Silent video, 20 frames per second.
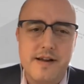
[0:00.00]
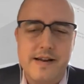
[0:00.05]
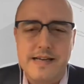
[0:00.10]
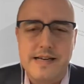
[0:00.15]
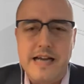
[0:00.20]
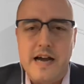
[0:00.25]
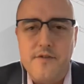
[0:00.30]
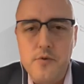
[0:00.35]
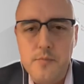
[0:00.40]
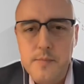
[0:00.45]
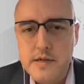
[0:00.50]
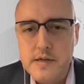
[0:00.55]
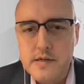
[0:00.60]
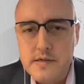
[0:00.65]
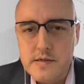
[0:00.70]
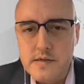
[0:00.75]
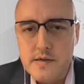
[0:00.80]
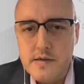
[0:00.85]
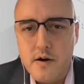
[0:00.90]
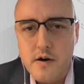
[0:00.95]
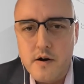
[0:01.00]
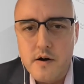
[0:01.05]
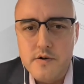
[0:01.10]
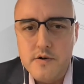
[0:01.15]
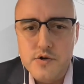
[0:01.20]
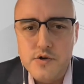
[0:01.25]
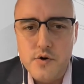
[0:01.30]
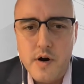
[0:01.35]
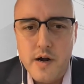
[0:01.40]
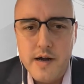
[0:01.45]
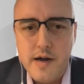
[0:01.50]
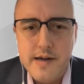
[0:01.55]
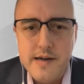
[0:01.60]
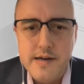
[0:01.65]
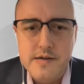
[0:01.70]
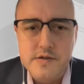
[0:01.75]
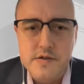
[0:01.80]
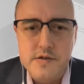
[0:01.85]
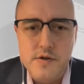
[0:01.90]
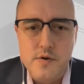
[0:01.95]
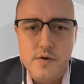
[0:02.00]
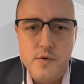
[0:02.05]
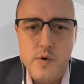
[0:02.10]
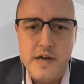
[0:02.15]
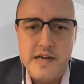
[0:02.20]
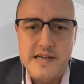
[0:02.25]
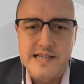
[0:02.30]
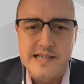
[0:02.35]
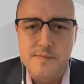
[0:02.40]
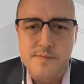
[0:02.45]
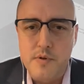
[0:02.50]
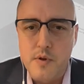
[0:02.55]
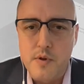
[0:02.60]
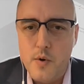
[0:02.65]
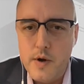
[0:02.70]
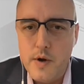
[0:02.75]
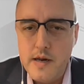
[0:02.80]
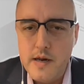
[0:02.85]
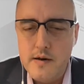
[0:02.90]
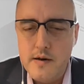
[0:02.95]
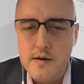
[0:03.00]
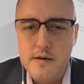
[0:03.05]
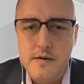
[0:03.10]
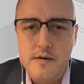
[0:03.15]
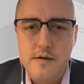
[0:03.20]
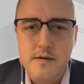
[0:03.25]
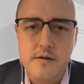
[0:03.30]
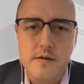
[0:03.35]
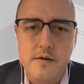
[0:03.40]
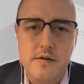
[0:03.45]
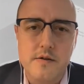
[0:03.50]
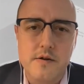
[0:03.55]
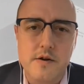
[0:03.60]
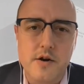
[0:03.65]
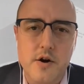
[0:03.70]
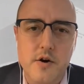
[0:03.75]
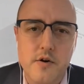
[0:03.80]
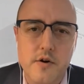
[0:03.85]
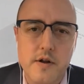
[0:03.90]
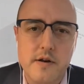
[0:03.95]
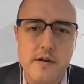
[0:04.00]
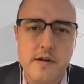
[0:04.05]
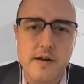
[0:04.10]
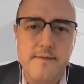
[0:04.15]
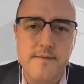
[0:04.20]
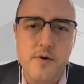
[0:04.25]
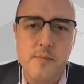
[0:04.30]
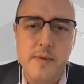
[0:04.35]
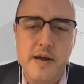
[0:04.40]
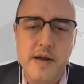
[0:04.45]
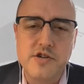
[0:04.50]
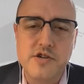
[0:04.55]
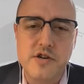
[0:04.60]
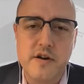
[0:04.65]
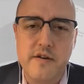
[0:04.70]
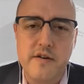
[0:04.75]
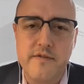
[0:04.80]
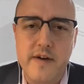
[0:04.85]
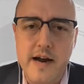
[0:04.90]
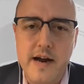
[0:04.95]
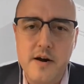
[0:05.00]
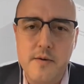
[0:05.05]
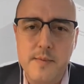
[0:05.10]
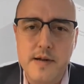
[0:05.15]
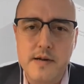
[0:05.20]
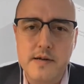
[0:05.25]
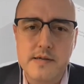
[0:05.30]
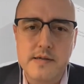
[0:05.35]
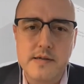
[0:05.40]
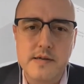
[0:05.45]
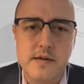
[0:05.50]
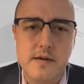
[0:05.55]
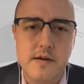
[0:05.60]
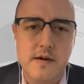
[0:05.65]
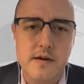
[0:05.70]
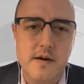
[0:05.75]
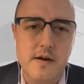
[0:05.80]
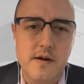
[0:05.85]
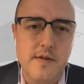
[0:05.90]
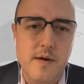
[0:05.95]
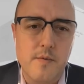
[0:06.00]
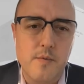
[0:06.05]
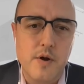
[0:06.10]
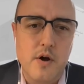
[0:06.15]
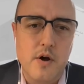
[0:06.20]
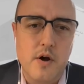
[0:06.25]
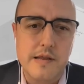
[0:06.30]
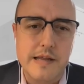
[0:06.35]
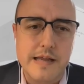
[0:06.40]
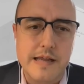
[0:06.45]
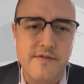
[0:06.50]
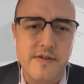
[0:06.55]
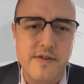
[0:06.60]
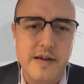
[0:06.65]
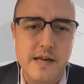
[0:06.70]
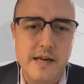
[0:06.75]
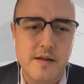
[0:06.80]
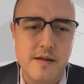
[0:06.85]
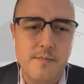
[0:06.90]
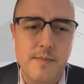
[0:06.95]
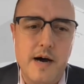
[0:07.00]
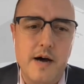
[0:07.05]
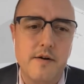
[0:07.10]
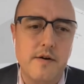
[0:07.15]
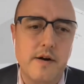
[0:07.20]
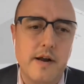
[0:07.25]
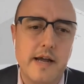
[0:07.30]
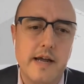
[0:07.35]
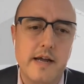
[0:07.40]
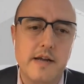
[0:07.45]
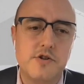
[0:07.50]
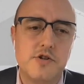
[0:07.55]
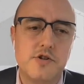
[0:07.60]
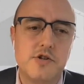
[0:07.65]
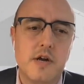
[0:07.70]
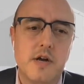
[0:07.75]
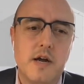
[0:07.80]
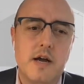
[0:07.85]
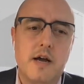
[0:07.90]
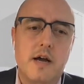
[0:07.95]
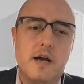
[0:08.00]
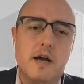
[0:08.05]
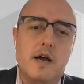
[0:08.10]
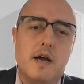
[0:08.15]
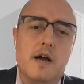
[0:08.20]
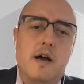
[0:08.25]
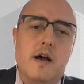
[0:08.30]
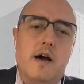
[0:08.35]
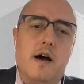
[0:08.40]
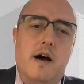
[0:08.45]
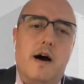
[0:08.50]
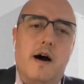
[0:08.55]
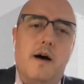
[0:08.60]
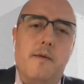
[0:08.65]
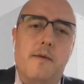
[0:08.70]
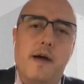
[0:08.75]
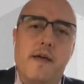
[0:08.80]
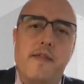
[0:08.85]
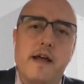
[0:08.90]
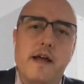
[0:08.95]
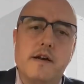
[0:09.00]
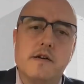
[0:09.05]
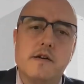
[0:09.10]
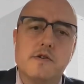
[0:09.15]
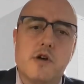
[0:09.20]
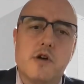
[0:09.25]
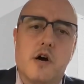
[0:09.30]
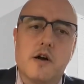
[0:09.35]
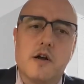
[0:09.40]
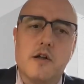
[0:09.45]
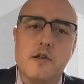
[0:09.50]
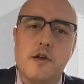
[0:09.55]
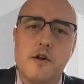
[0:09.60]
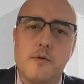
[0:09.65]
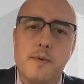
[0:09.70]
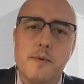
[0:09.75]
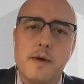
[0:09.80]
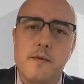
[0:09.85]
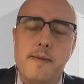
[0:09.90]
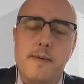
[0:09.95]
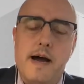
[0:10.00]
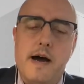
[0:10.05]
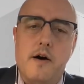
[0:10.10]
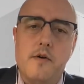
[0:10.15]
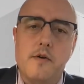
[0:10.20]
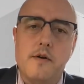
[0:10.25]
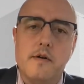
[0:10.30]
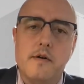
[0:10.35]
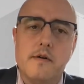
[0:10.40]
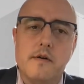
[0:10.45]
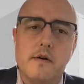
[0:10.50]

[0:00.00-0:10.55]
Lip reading: governments are trying to exploit the current information environment that we all live in the modern age. And then talk a little bit about